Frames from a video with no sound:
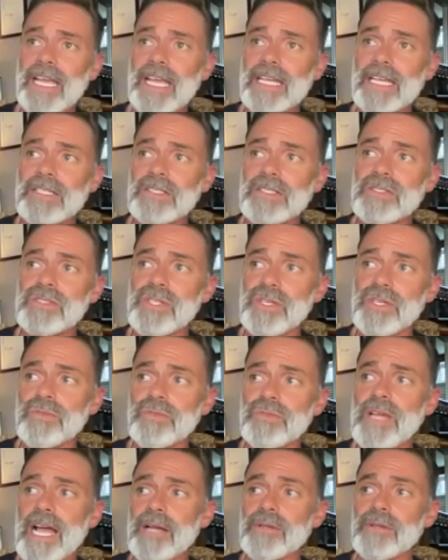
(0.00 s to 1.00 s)
in
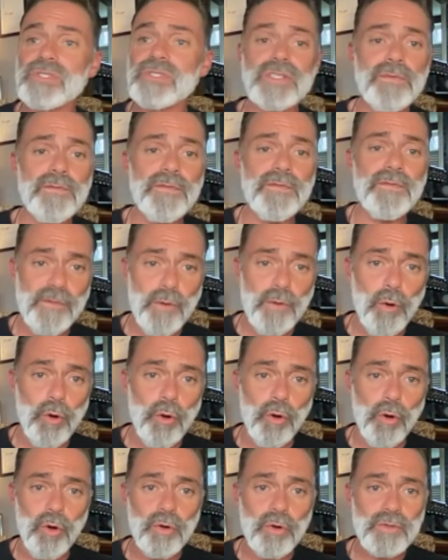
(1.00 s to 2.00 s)

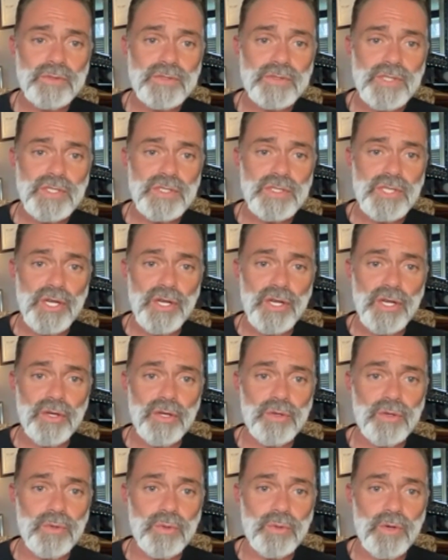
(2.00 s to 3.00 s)
2004 to
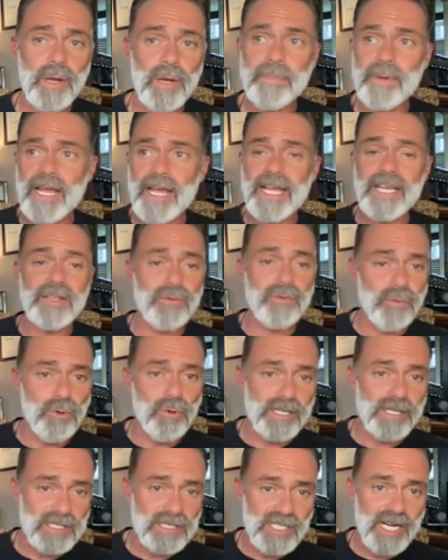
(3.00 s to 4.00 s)
do a play at the Royal
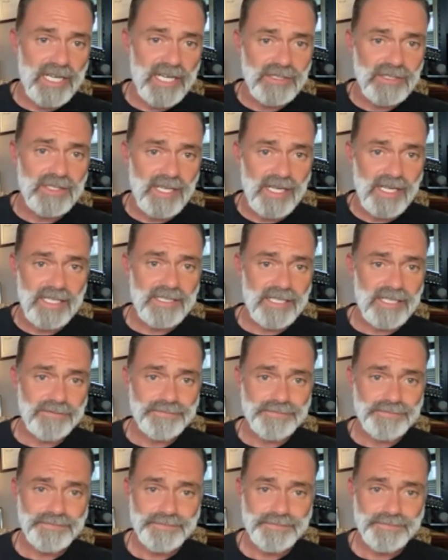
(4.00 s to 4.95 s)
Exchange Theatre.